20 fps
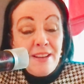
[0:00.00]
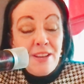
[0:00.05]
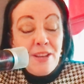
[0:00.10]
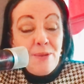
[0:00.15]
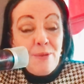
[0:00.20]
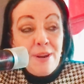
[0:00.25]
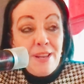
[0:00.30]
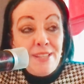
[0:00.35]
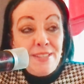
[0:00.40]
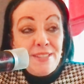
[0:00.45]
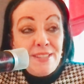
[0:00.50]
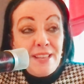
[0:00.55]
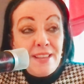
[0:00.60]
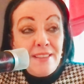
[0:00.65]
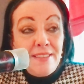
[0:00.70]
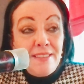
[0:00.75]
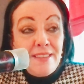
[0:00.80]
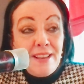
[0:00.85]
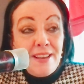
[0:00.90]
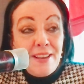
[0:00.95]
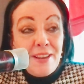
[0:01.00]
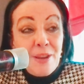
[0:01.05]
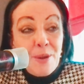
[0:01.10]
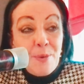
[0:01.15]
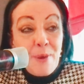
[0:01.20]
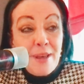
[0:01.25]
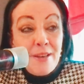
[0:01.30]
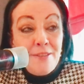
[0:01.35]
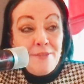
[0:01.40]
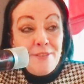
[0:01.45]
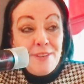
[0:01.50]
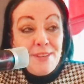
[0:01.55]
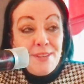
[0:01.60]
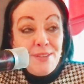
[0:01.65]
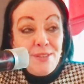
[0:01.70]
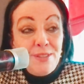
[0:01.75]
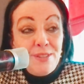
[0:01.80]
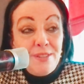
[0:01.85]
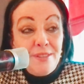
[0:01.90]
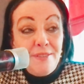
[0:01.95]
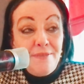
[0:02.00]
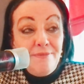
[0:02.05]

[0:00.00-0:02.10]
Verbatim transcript: you, Lisa. Thank you, Elvis.